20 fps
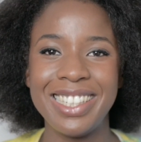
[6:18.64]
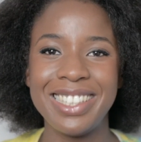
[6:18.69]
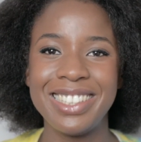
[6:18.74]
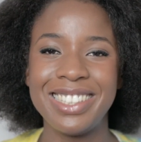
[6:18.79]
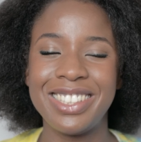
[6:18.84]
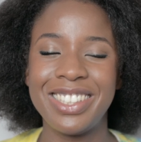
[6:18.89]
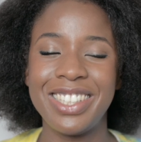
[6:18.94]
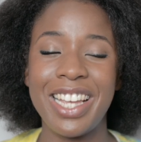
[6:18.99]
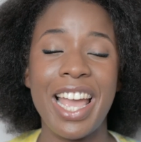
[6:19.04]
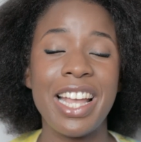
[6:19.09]

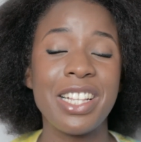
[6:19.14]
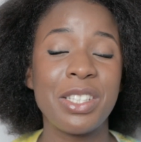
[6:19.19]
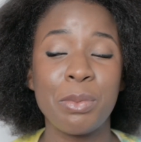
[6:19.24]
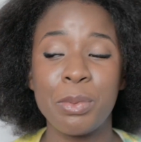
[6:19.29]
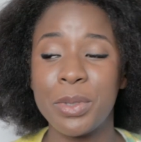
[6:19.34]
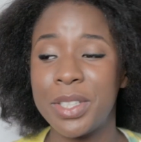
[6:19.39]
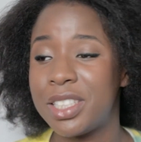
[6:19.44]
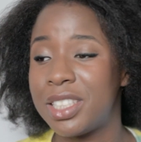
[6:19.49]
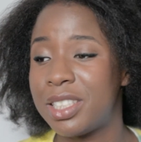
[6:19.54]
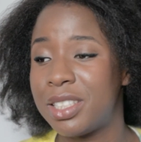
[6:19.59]
So yeah,
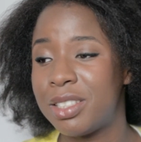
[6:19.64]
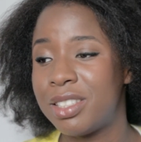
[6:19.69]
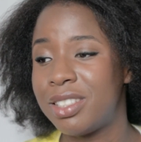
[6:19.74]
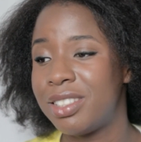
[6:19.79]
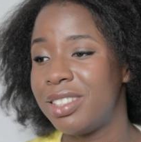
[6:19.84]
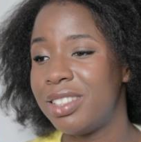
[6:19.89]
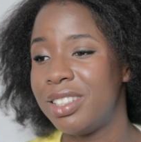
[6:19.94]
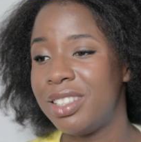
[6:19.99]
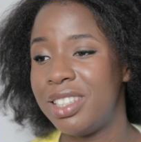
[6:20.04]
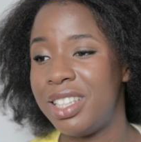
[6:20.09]
this
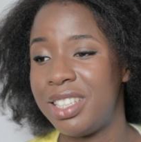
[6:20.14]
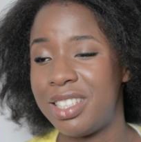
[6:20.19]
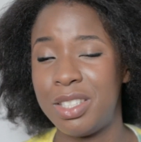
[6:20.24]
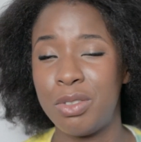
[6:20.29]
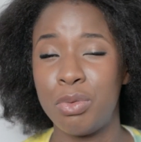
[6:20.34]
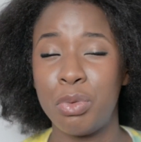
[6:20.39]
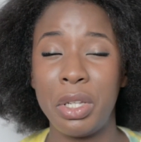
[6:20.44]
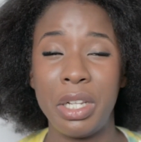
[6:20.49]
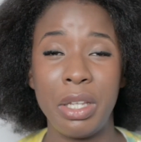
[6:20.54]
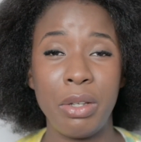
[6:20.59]

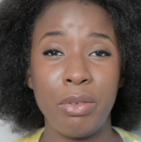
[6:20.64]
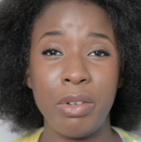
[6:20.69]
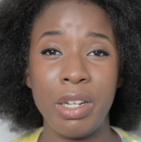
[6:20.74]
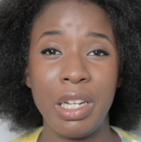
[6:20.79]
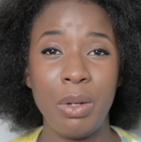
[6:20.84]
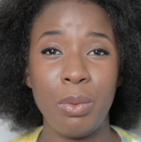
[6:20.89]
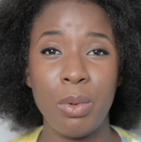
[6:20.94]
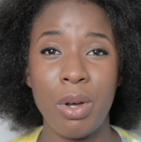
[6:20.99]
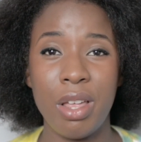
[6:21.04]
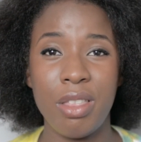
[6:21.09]
is
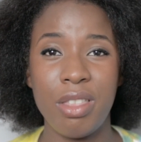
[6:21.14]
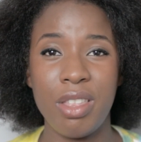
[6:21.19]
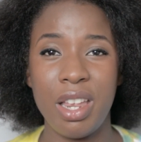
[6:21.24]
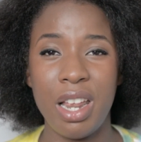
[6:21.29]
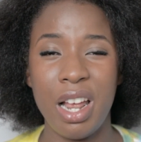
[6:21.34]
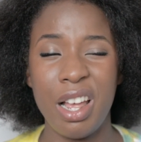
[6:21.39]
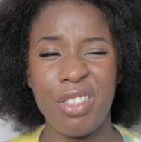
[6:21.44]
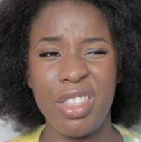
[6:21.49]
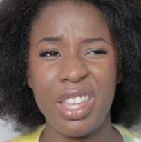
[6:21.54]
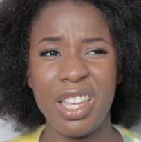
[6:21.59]
really worth
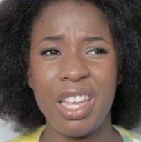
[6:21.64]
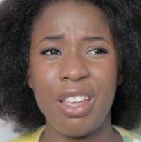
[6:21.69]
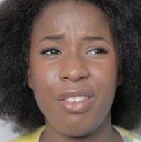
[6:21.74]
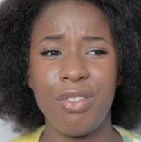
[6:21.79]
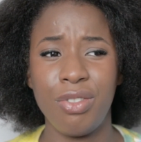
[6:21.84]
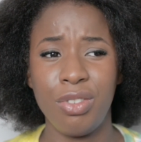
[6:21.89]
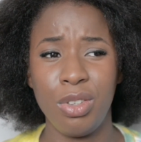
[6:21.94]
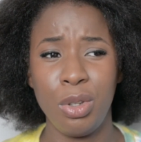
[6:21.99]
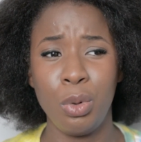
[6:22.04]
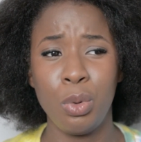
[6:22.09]
it. I think
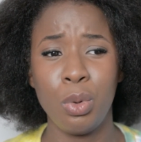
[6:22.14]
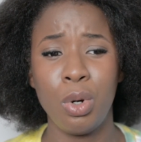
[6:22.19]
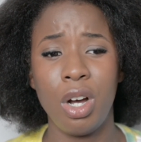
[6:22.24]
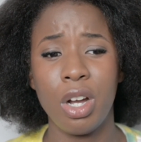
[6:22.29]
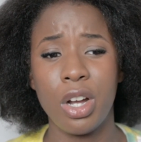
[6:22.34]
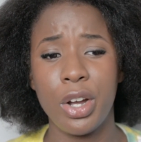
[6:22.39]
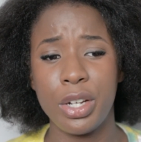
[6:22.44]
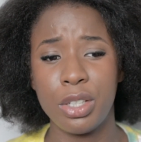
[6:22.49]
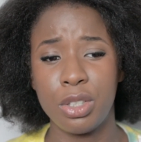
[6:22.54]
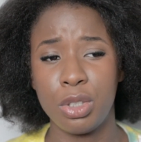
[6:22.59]
if you
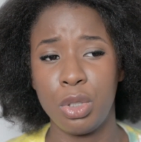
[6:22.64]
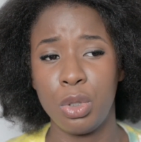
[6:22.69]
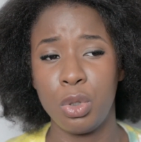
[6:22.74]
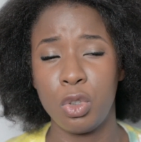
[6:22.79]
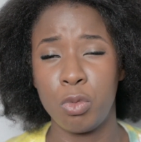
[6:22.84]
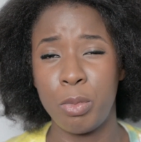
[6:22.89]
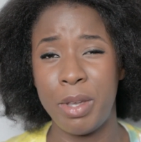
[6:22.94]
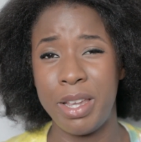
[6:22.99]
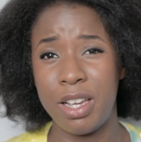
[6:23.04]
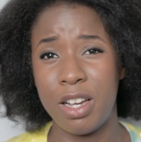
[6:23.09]
are going to
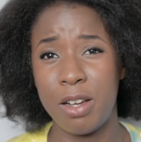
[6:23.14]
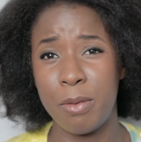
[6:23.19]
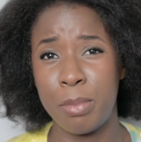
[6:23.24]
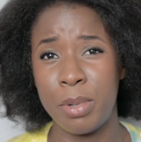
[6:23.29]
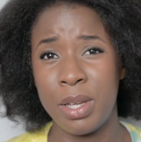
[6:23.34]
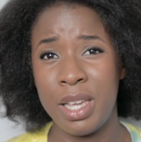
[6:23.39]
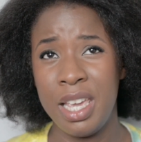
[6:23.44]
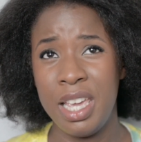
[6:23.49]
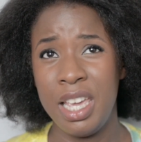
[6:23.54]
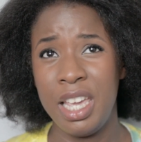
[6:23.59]
use
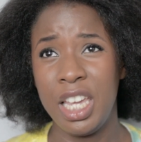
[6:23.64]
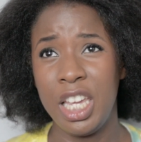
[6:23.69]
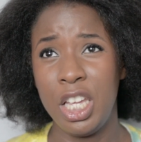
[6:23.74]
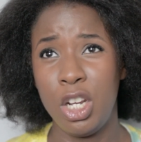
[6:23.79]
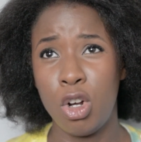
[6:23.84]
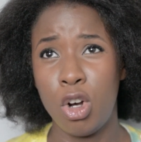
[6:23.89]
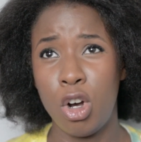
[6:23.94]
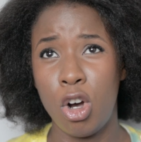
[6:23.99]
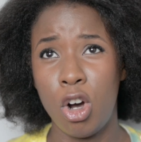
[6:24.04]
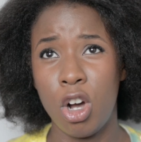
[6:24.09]
makeup
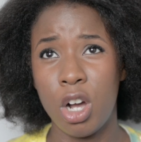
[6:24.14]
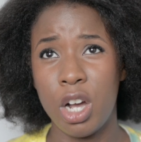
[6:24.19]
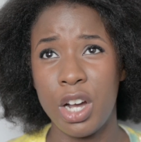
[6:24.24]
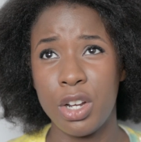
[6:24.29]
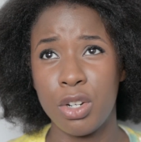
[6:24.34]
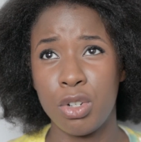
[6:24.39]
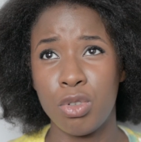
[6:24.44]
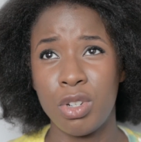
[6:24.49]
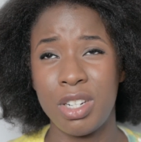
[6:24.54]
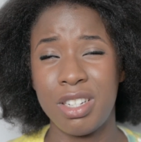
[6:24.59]
in a hot
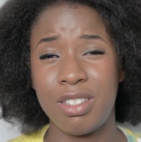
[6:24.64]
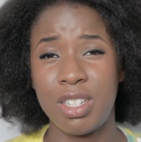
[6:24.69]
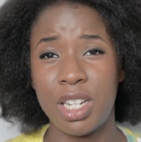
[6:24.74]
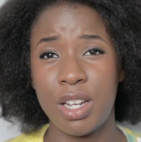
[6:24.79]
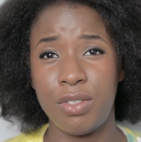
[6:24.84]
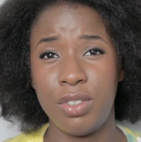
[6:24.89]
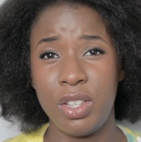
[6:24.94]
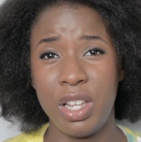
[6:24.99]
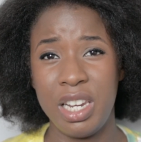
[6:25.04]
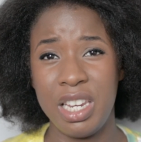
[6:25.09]
country,
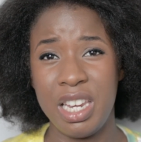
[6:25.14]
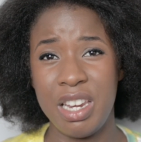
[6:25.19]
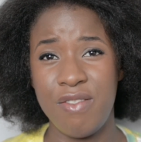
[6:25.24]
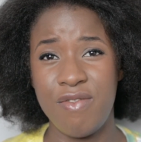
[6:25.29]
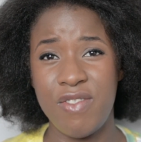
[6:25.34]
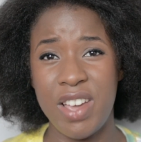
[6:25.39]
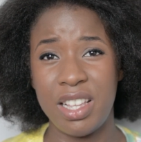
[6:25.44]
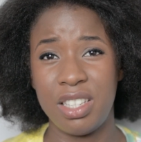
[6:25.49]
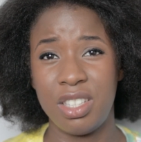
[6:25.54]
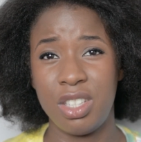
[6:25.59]
definitely
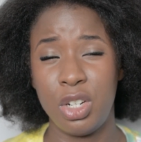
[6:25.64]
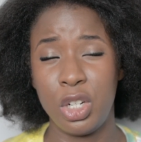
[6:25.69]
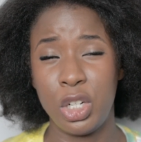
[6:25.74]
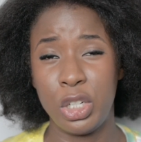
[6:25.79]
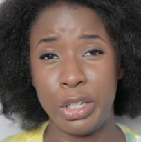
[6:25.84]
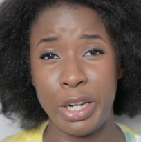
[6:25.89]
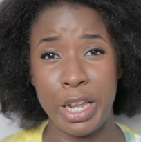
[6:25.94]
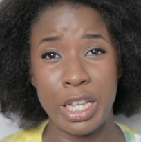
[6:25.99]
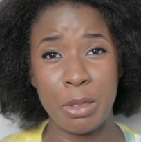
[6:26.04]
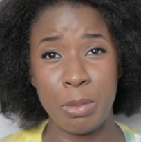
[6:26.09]
invest in a
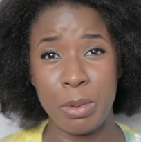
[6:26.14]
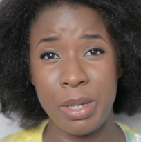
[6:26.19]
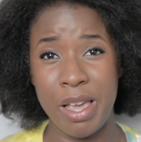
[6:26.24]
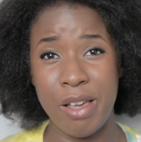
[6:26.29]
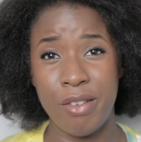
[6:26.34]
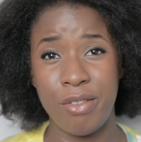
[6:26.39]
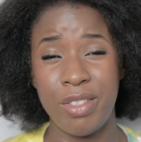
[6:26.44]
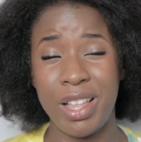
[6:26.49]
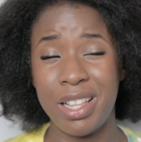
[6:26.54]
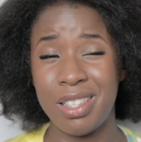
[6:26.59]
good
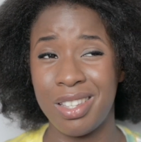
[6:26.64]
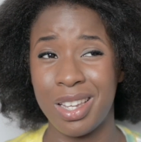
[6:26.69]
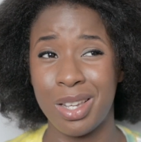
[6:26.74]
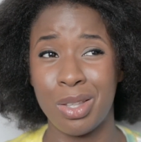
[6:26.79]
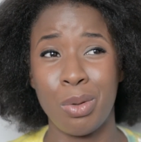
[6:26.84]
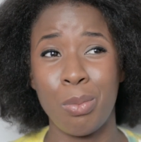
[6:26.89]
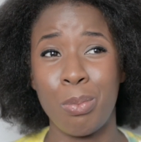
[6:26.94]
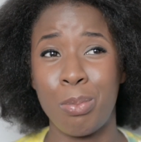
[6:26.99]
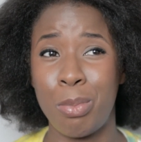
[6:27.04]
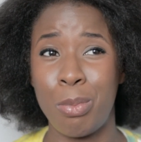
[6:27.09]
SPF. That's
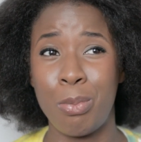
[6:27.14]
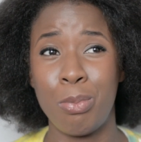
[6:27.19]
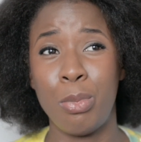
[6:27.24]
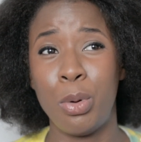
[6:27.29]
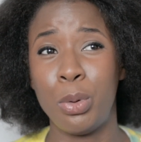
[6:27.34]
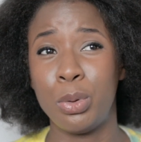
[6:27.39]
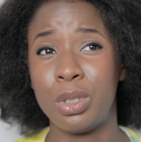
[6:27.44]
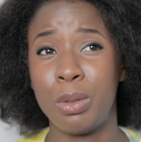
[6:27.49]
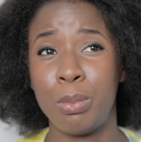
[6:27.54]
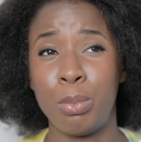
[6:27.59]
like the
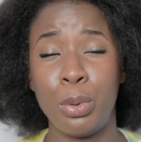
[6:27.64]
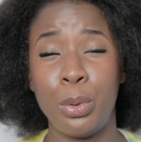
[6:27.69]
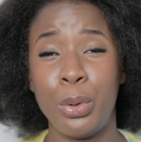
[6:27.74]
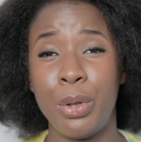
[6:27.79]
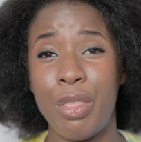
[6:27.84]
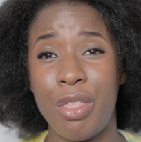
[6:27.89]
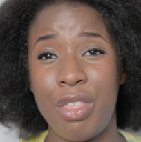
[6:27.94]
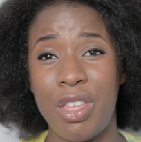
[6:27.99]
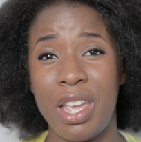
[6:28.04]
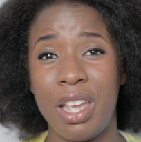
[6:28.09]
most
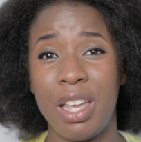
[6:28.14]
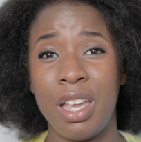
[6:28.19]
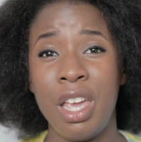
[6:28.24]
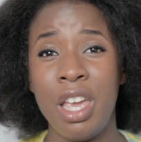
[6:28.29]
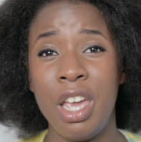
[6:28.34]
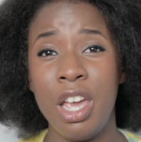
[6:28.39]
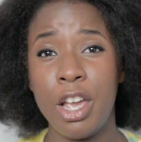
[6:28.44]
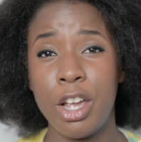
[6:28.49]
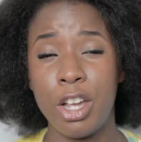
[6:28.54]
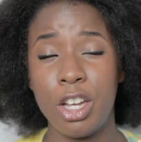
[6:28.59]
important thing.
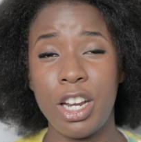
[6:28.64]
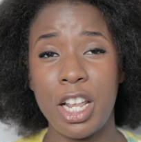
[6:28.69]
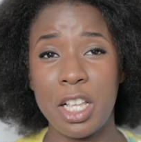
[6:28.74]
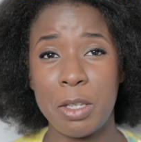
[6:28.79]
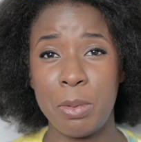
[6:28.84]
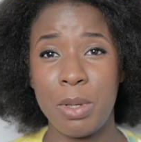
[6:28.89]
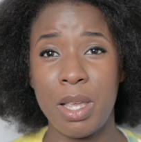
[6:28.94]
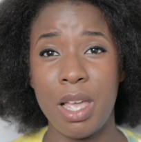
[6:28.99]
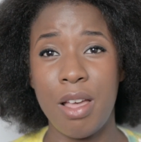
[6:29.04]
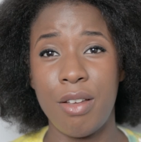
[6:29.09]
Good
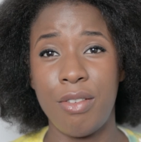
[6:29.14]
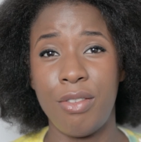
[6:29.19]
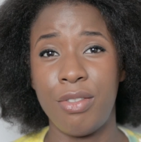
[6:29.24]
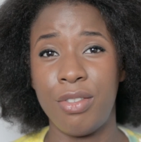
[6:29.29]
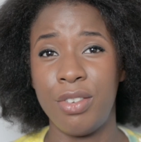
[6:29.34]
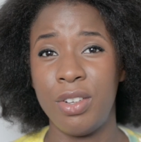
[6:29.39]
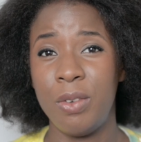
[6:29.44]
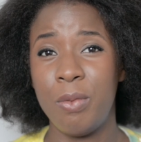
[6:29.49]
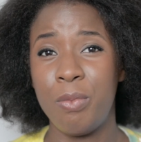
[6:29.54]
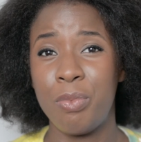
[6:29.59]
SPF,
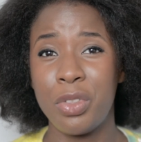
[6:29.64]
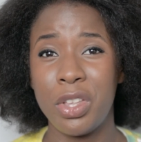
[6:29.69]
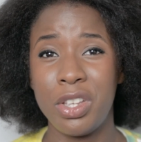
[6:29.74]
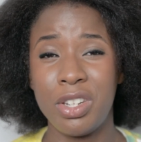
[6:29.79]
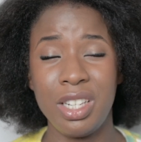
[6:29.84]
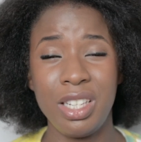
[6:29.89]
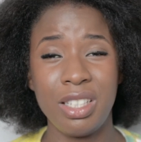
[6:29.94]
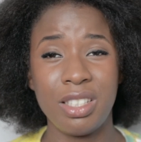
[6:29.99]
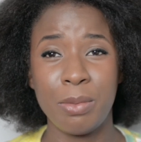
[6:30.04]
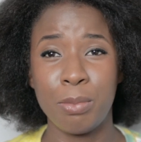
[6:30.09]
a
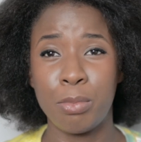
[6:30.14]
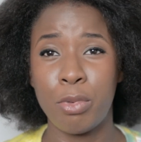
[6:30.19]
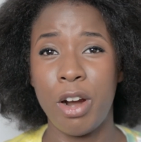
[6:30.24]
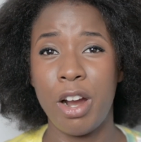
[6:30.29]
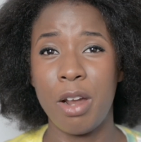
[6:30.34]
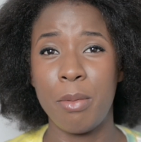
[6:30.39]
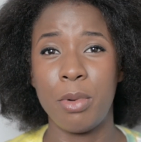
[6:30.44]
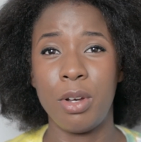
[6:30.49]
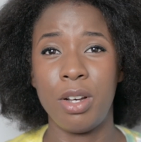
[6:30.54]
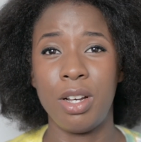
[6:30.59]
decent
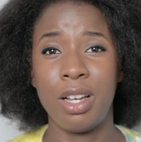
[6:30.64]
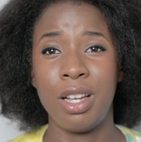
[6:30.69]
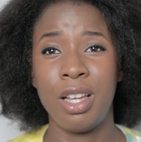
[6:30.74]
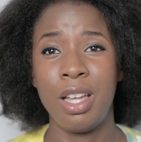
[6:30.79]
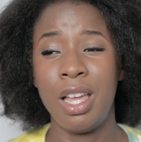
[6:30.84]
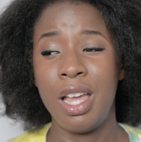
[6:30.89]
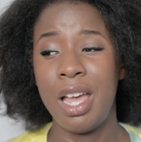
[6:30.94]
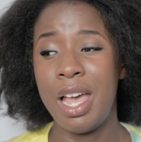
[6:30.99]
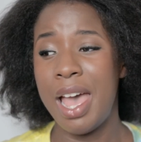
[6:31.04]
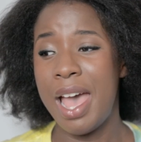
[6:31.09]
primer,
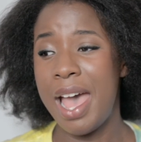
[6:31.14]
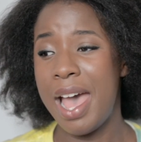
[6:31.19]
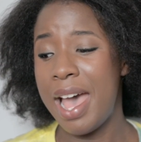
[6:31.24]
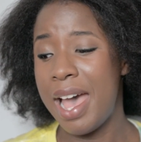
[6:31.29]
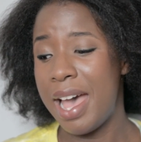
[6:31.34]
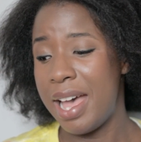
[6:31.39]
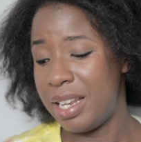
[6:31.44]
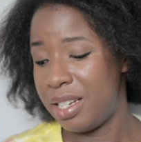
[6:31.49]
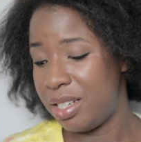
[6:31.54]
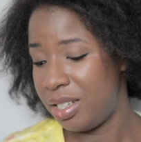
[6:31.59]

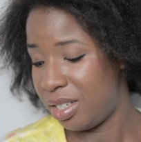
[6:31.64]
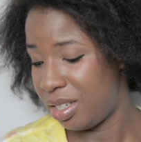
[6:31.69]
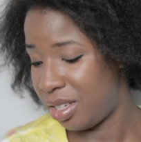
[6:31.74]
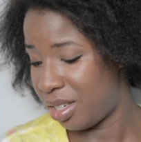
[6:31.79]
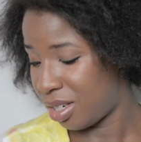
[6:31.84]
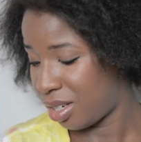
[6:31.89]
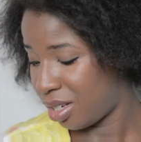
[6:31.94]
and